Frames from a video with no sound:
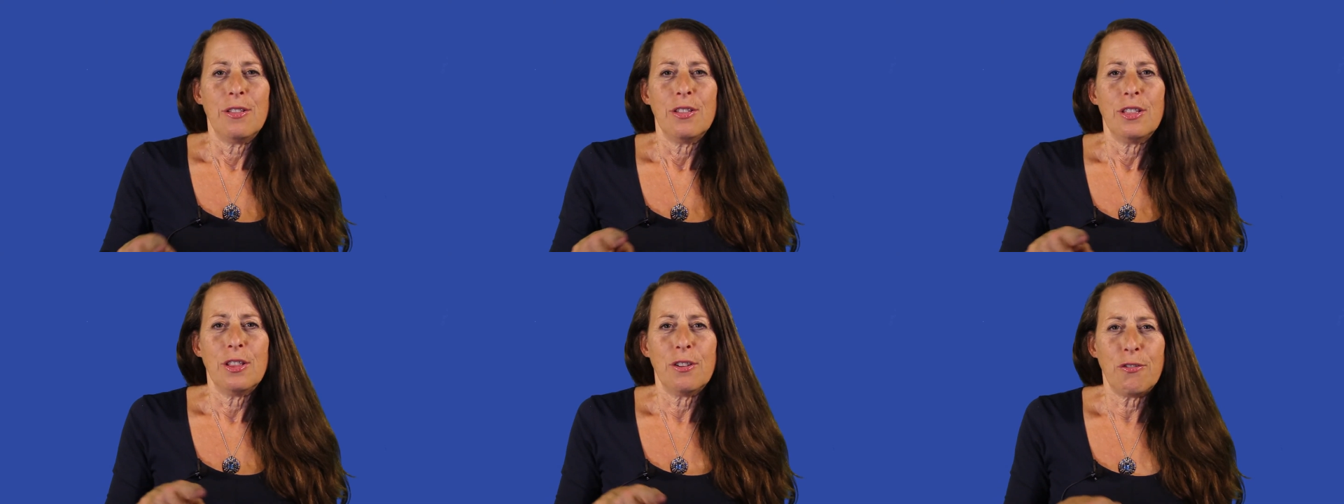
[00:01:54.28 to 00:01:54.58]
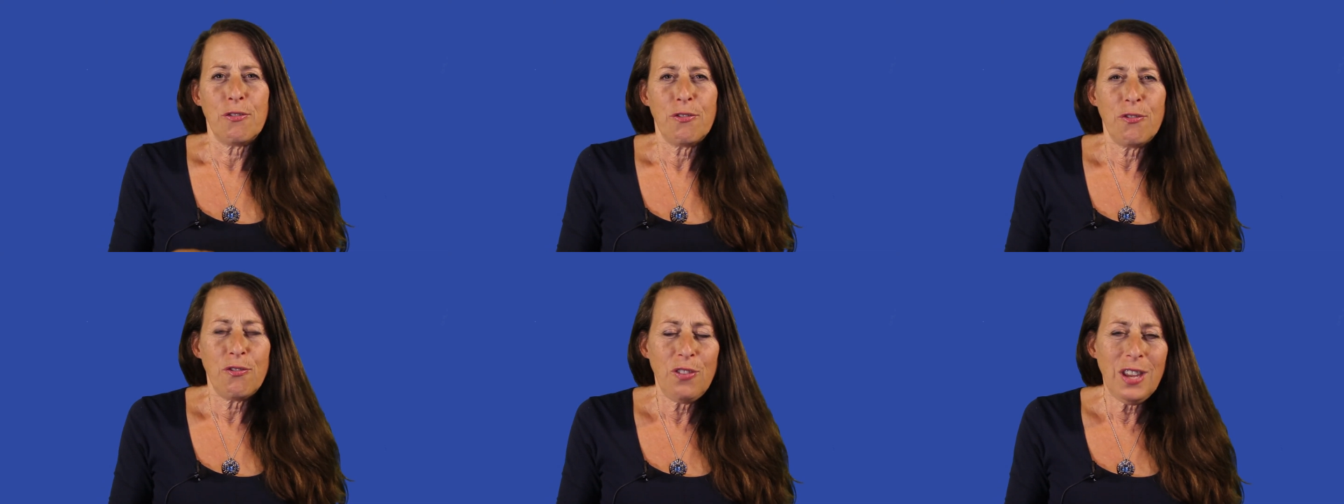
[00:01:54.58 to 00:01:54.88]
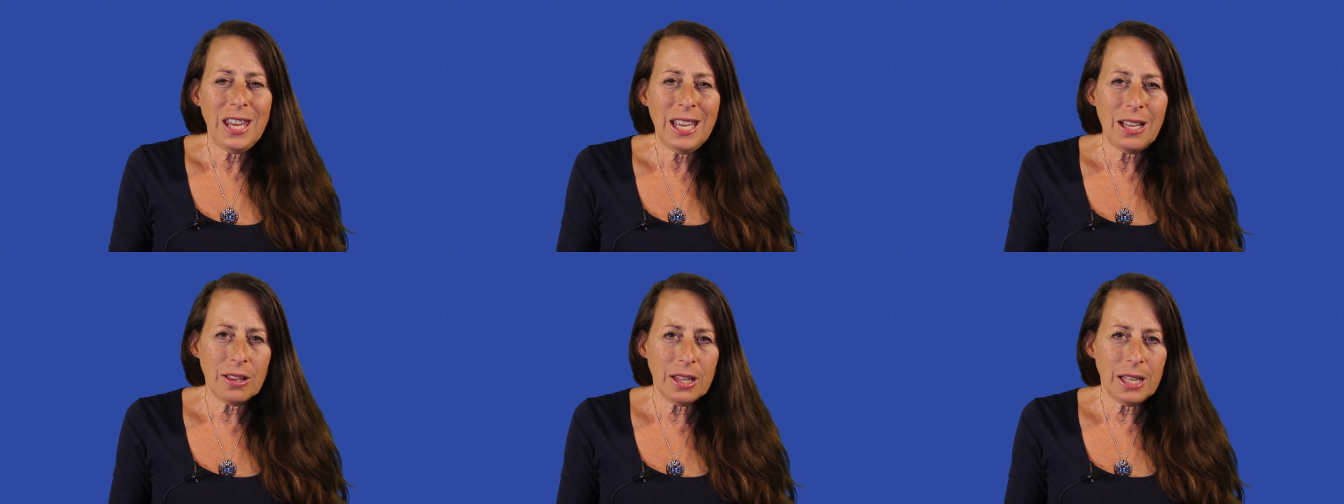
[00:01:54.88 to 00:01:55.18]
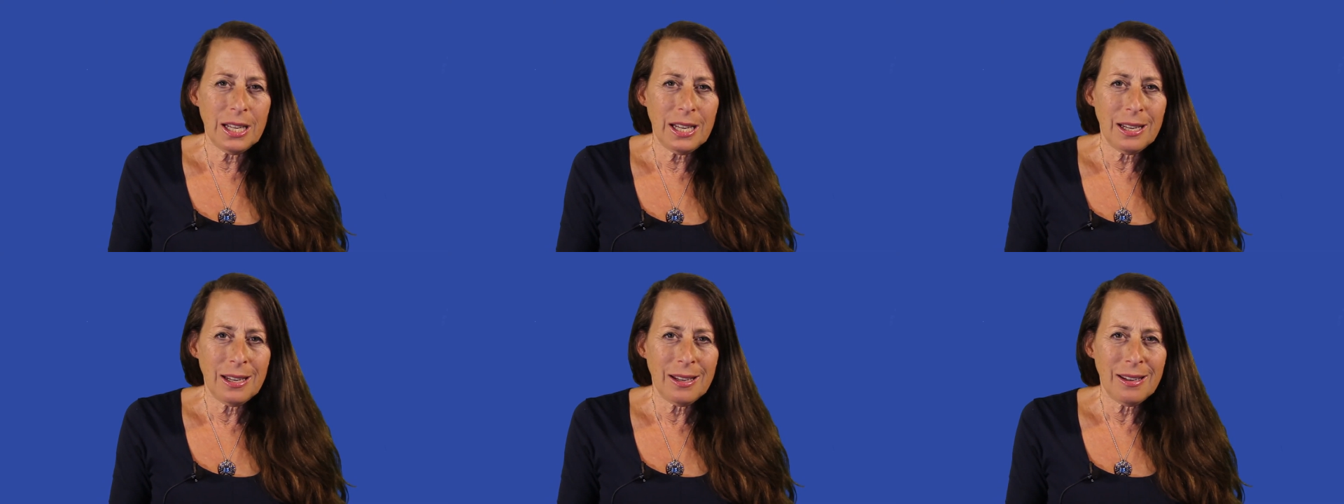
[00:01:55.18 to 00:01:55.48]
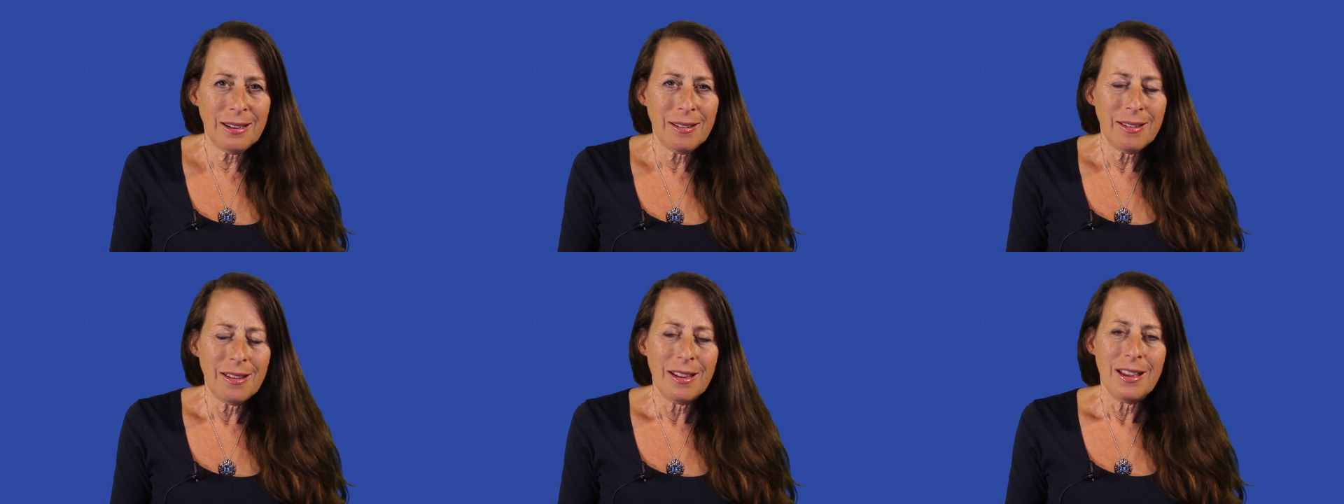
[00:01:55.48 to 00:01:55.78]
the
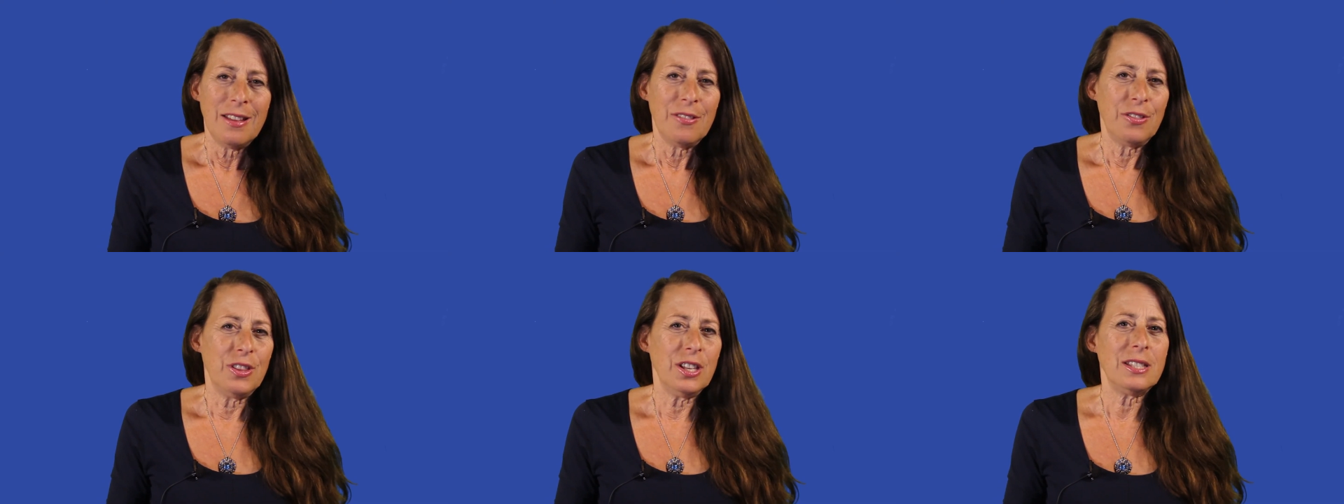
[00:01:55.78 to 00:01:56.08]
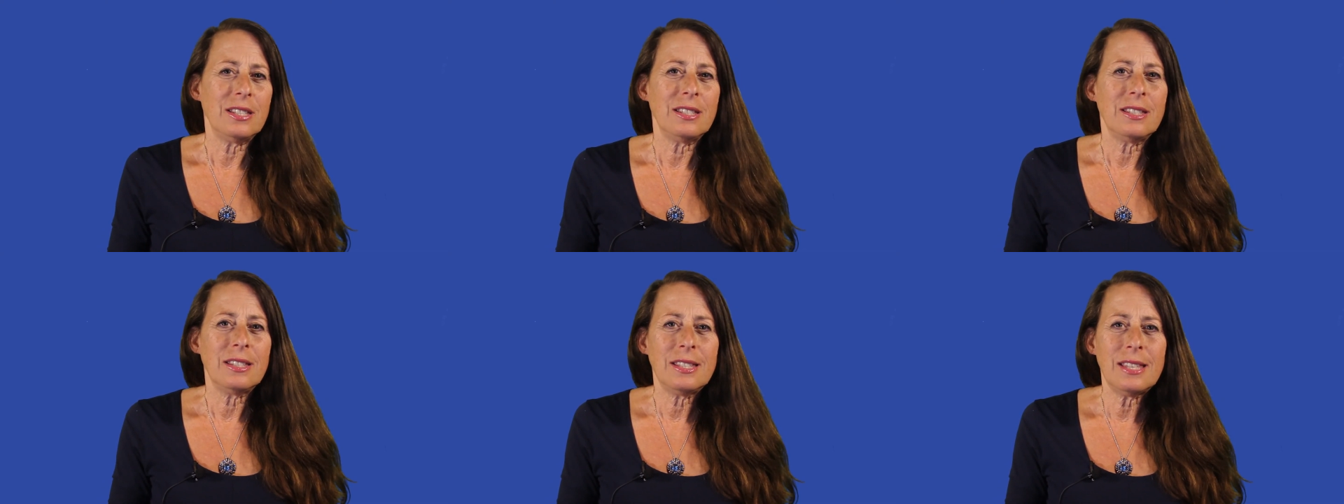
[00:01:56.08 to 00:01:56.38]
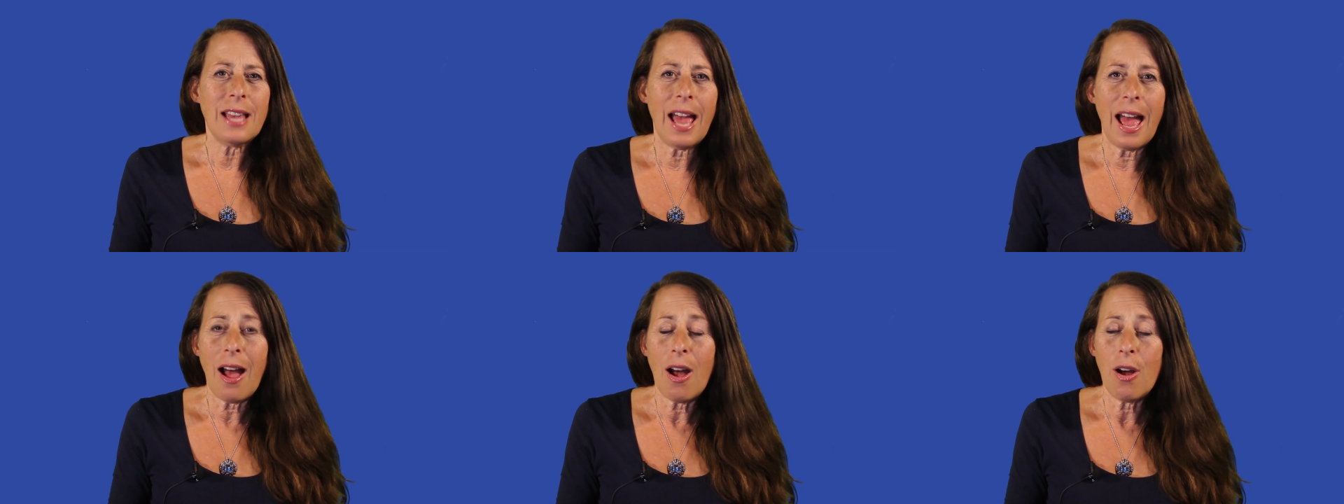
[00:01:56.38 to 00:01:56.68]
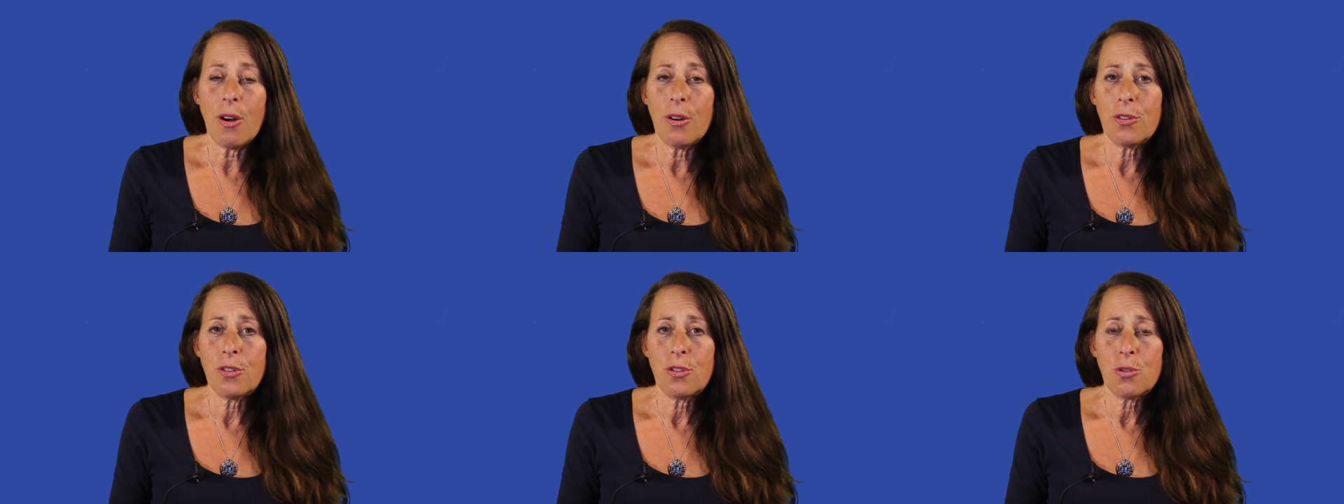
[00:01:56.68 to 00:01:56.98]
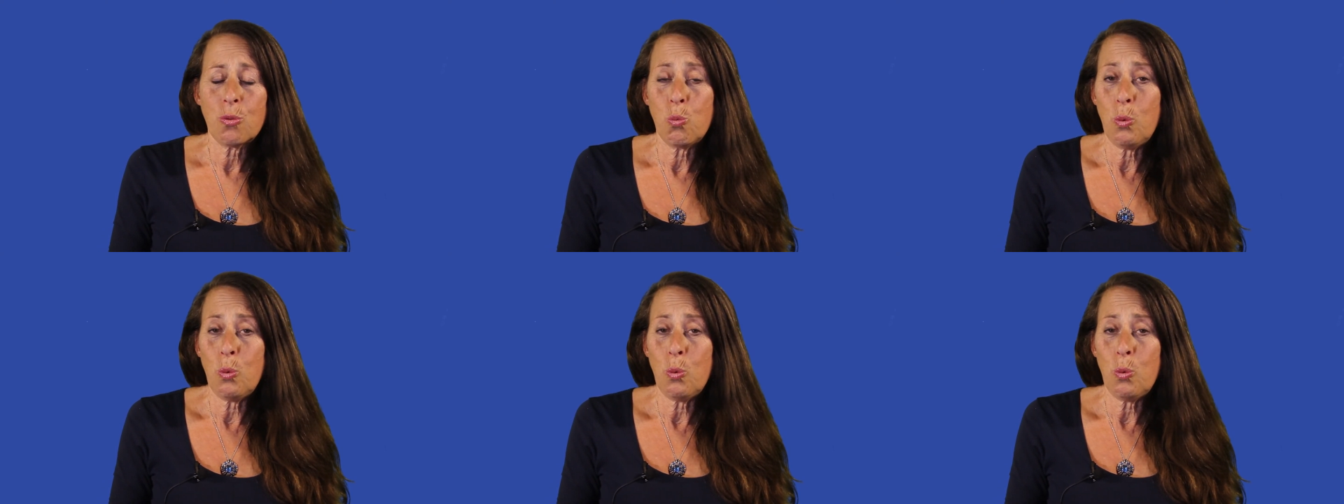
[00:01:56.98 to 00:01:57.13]
feeling, the sound,